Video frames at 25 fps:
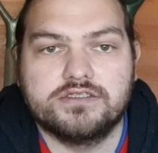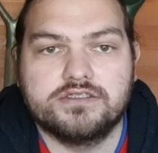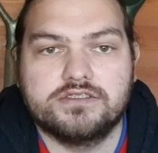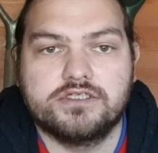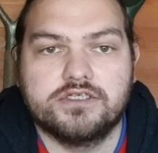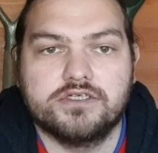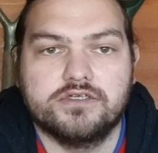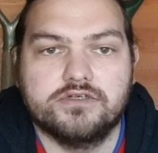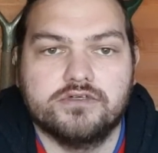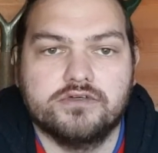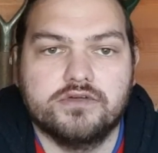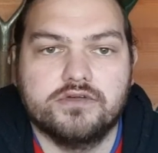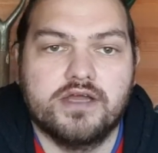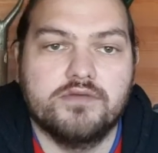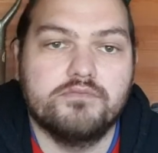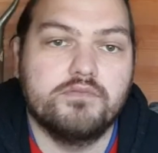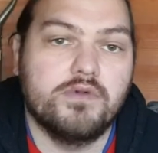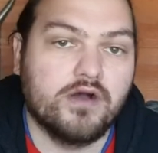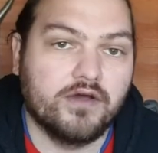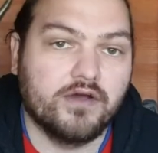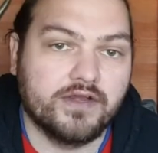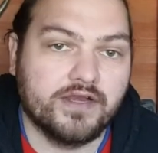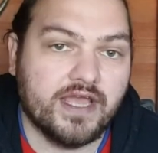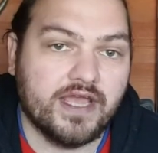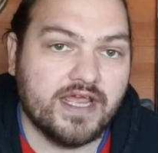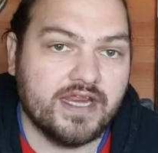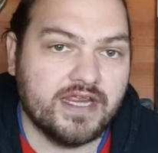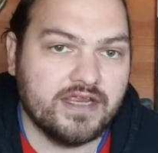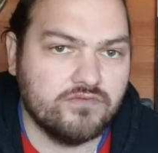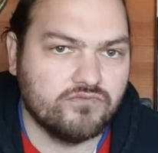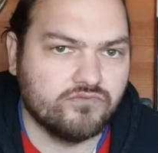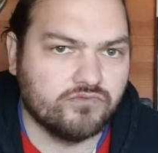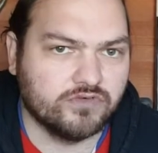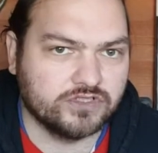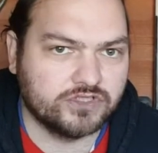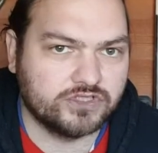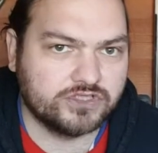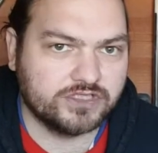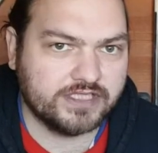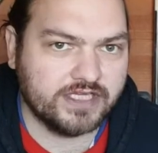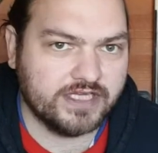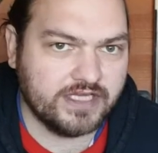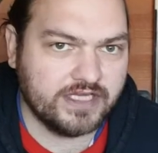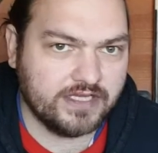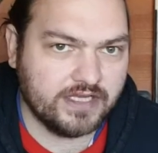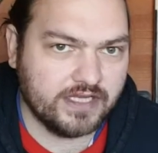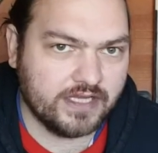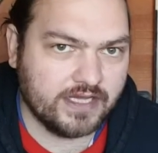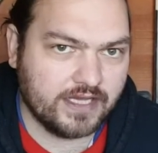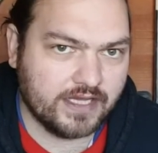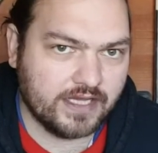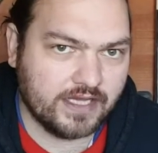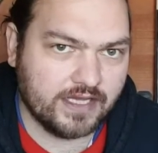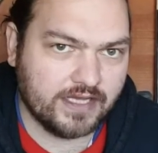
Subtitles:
to on any rusty